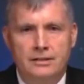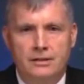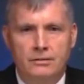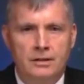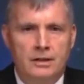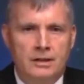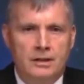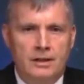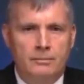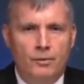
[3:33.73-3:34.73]
So
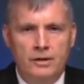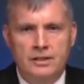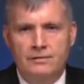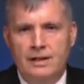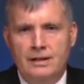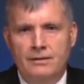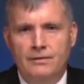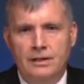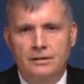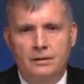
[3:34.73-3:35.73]
the importance of getting the
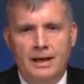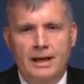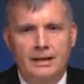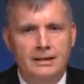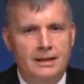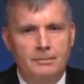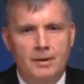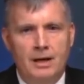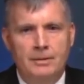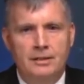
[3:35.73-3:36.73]
vehicle back, getting
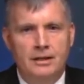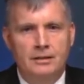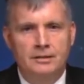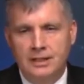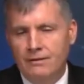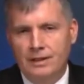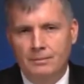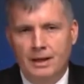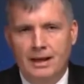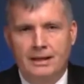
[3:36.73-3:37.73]
Bob and Doug safely
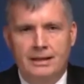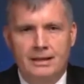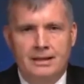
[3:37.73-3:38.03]
back,